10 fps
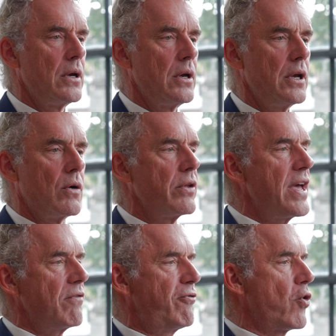you know, and
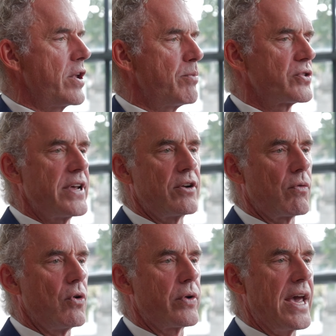then 40%
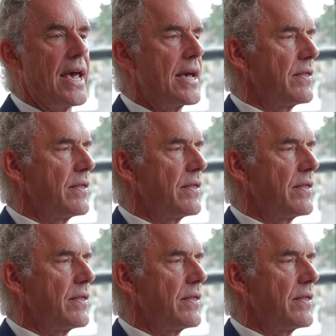are okay.